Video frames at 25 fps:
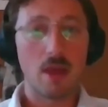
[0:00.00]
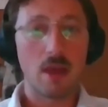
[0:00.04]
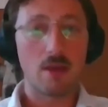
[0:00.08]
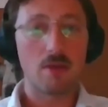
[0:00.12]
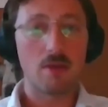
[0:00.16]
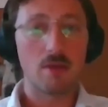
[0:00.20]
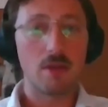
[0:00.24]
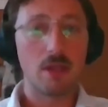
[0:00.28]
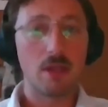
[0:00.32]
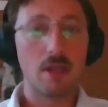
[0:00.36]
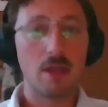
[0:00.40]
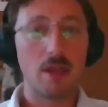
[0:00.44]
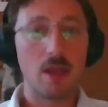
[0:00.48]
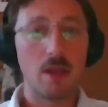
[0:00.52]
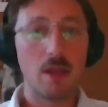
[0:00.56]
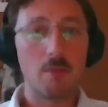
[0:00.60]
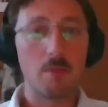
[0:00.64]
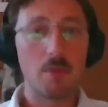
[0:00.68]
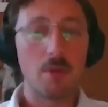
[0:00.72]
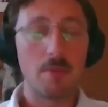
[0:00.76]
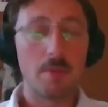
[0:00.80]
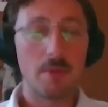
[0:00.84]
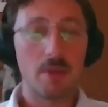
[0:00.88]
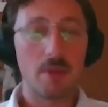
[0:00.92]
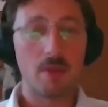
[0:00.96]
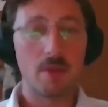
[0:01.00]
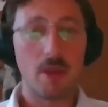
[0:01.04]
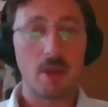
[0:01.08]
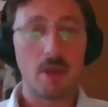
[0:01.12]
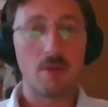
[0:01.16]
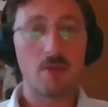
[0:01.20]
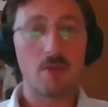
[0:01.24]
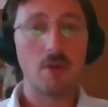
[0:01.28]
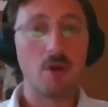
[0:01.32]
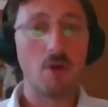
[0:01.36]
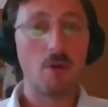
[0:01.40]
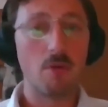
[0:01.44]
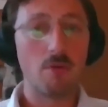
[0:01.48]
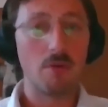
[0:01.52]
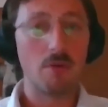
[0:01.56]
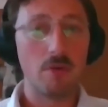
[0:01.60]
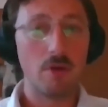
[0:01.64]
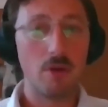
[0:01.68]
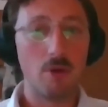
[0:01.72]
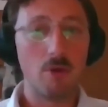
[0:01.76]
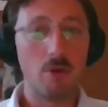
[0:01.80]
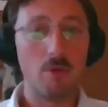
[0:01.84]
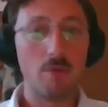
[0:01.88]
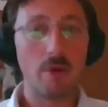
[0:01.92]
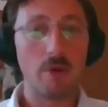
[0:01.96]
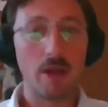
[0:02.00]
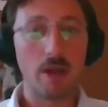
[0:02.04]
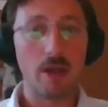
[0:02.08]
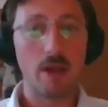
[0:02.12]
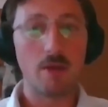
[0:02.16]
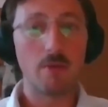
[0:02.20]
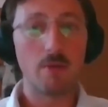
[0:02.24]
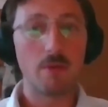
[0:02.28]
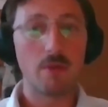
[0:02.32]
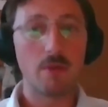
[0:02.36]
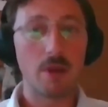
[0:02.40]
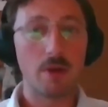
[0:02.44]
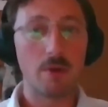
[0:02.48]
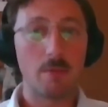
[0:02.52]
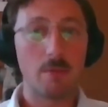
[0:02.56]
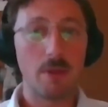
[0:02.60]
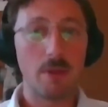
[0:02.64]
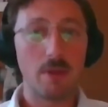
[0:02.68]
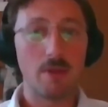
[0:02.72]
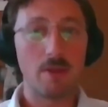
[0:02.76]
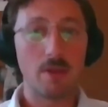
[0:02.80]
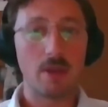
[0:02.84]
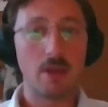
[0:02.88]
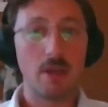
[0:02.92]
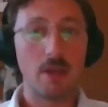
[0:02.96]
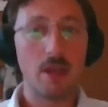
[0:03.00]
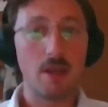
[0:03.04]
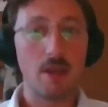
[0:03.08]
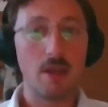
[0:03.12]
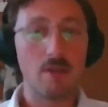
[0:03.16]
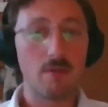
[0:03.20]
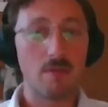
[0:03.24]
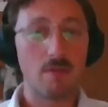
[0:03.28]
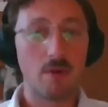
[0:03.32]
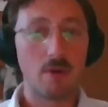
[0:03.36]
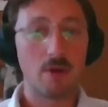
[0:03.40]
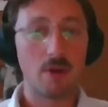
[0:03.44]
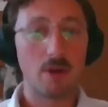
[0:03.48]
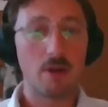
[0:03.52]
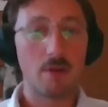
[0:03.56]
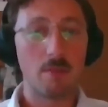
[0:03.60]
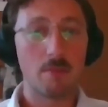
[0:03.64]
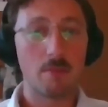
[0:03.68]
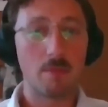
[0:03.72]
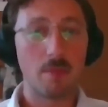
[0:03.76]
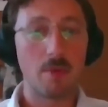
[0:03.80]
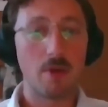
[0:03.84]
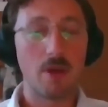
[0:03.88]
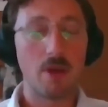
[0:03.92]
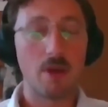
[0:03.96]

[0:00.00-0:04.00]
actually the implementation of new radiotherapy techniques for